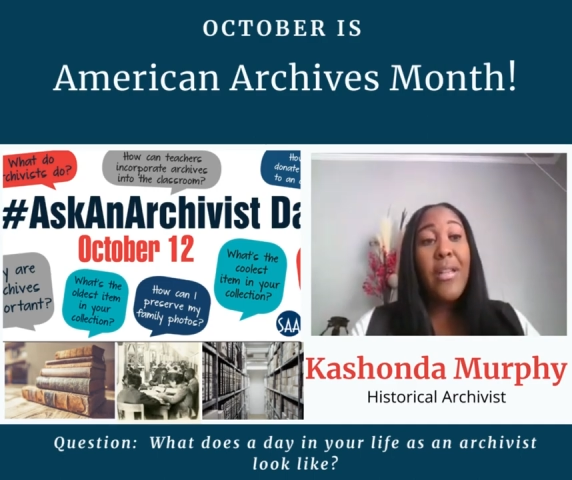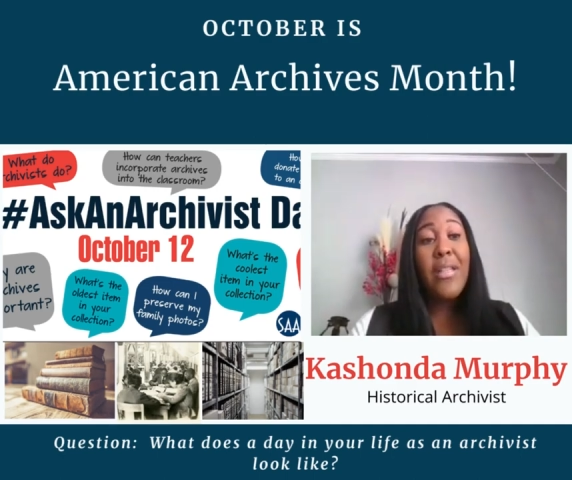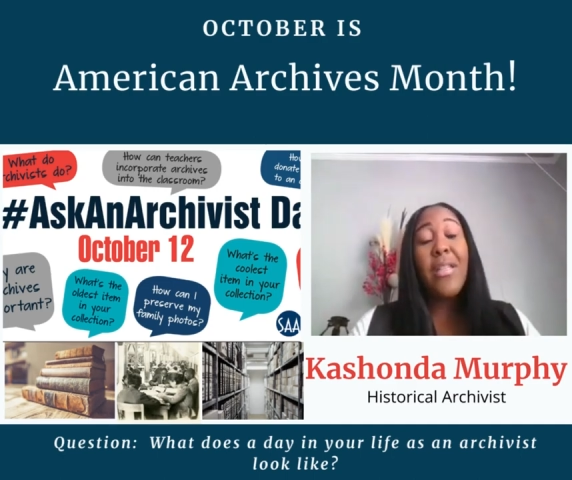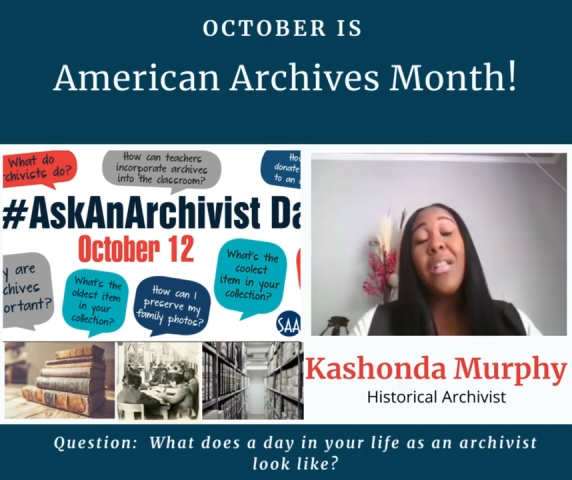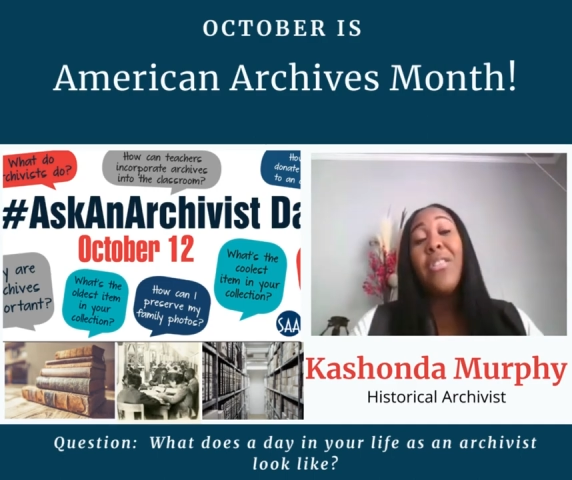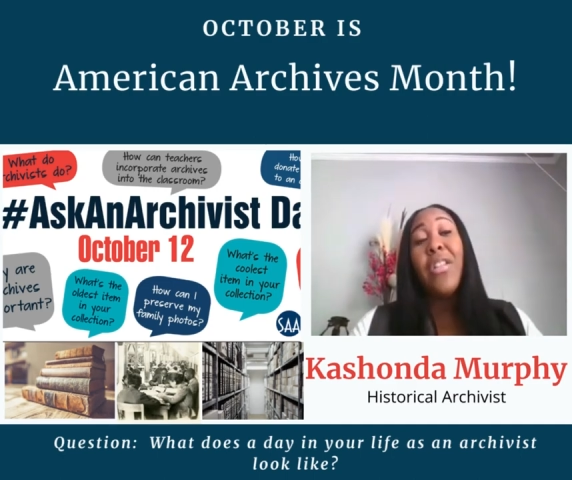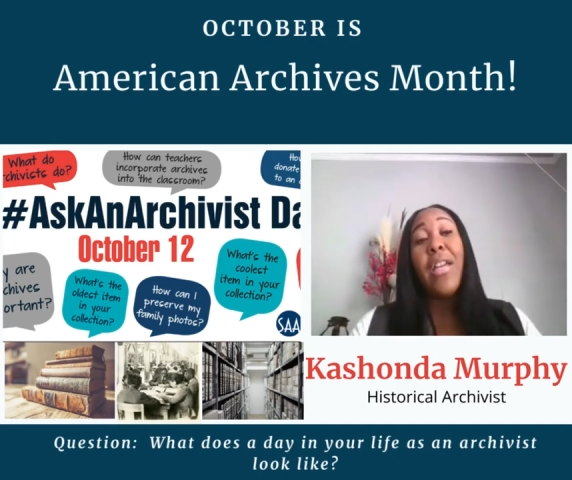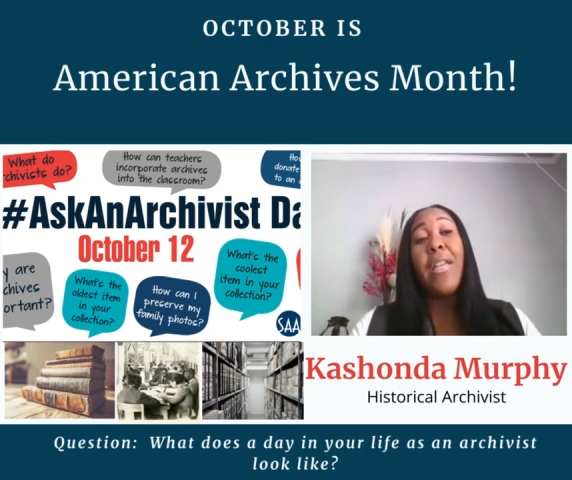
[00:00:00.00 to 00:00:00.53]

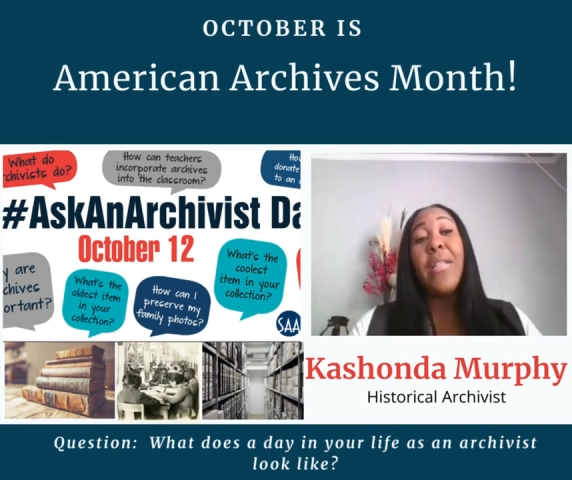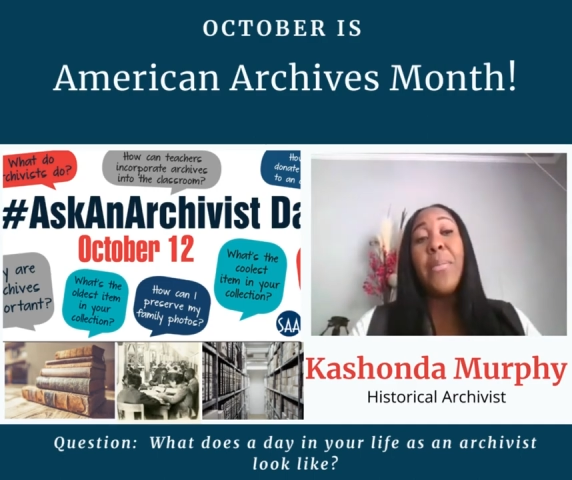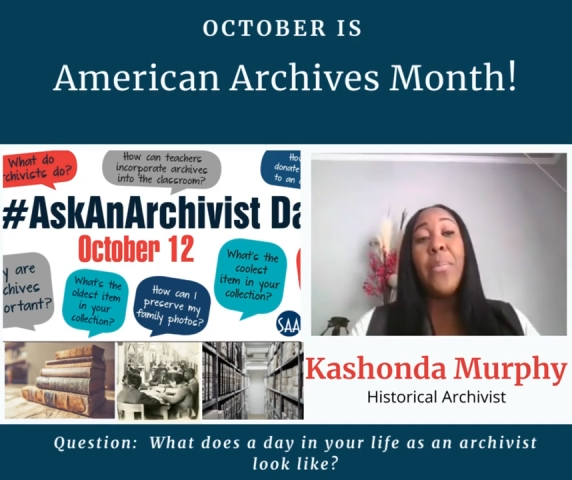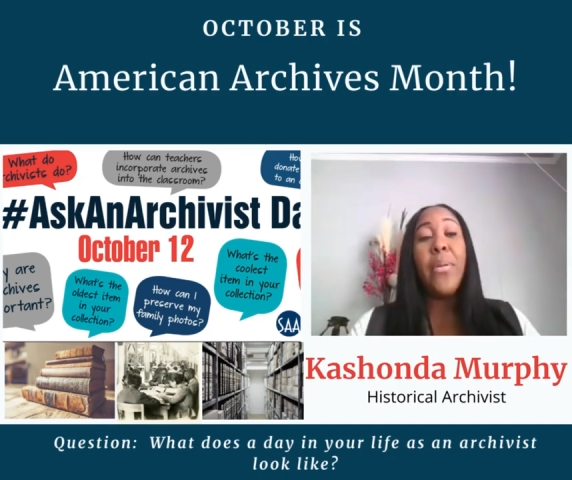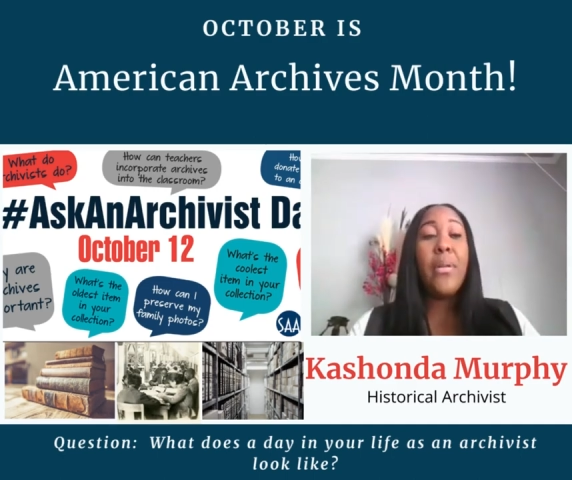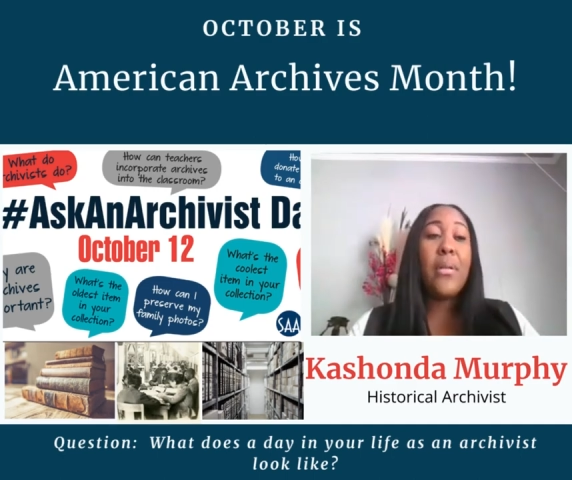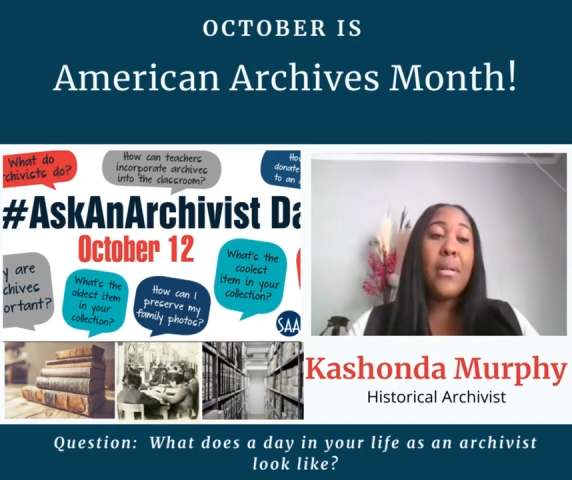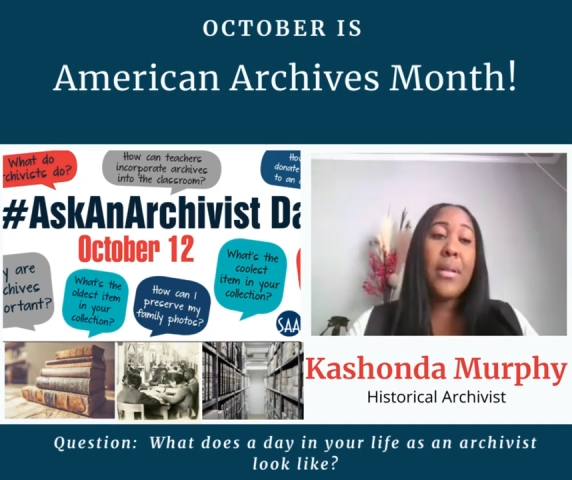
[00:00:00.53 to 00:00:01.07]
such as
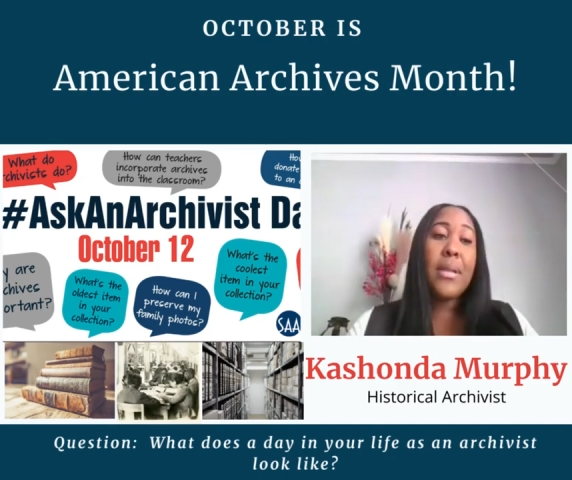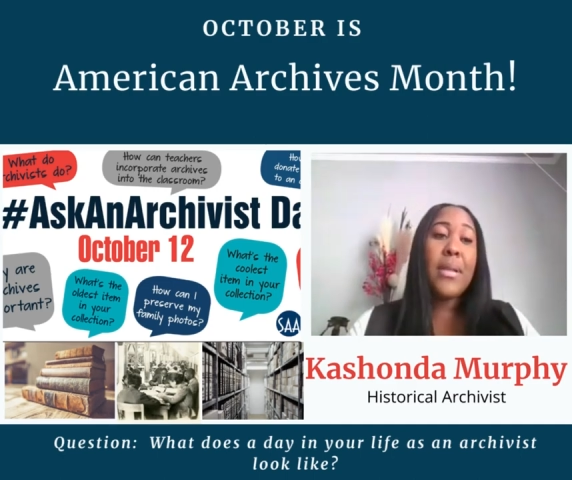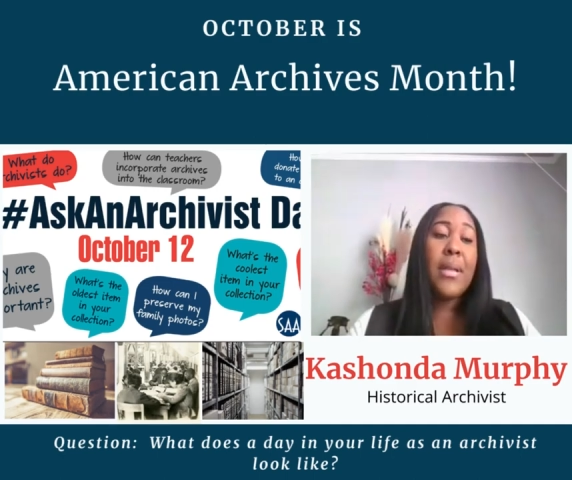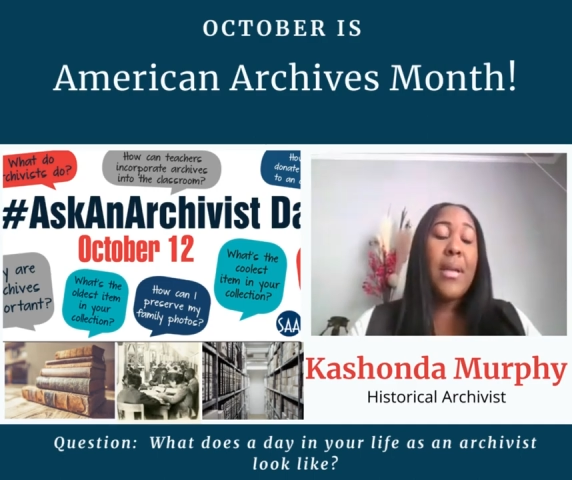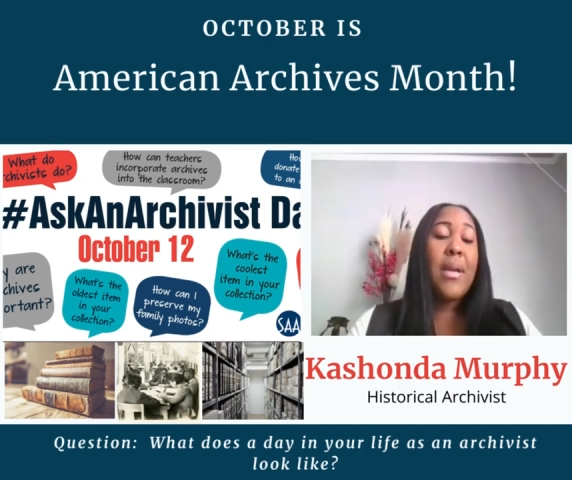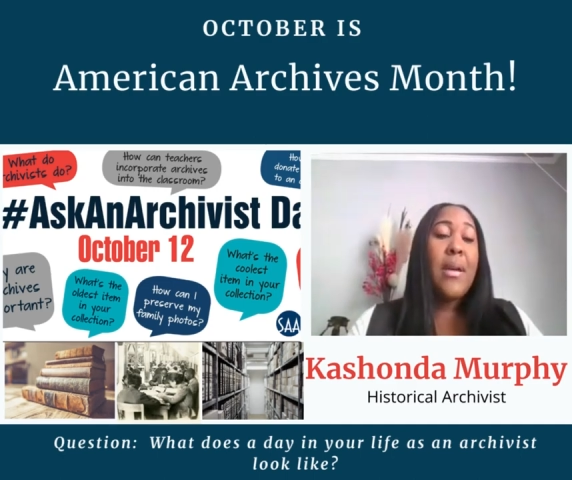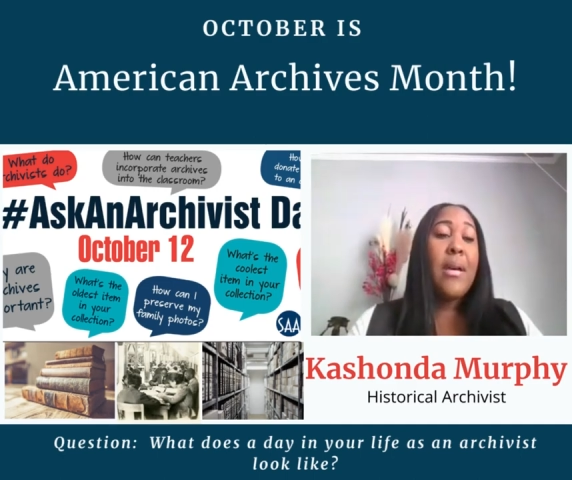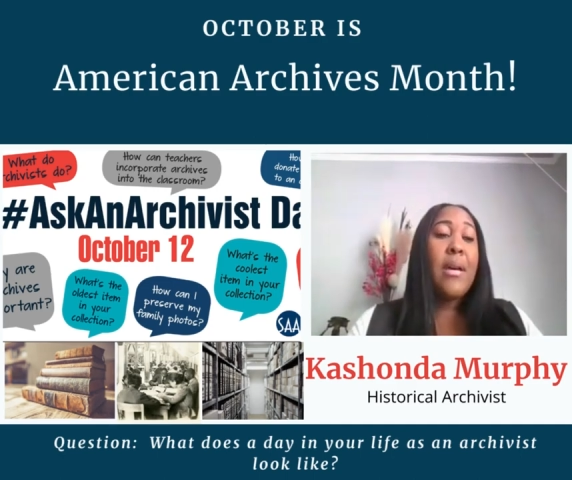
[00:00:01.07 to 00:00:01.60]
books